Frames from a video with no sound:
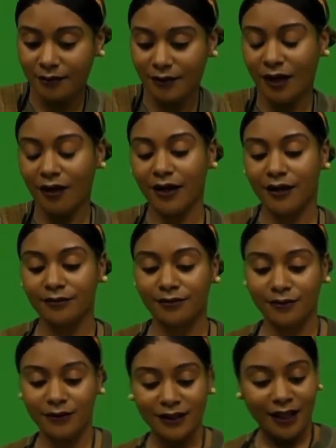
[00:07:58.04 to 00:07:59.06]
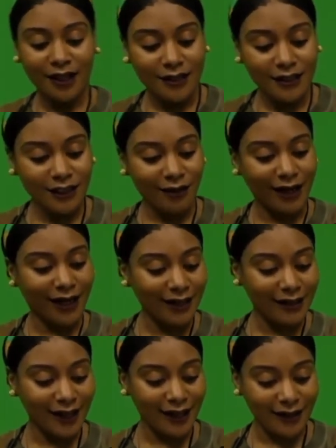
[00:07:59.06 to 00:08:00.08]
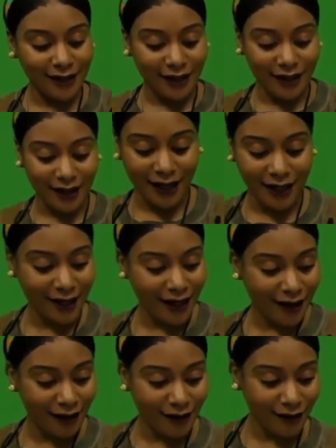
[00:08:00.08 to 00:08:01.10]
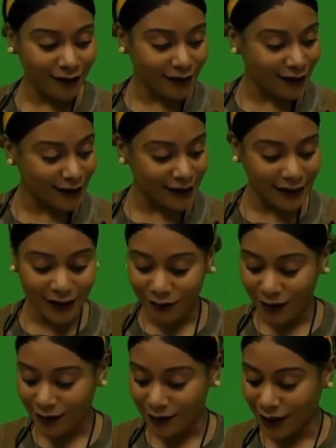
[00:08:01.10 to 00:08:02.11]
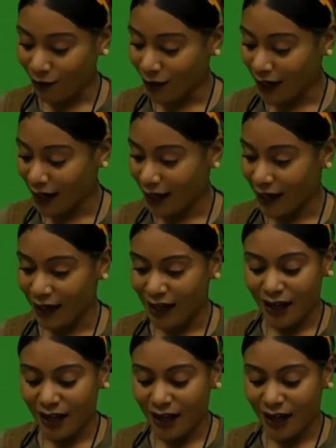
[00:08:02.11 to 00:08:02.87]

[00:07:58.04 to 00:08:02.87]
Okay, so I got that done, now let's see what else I want to add.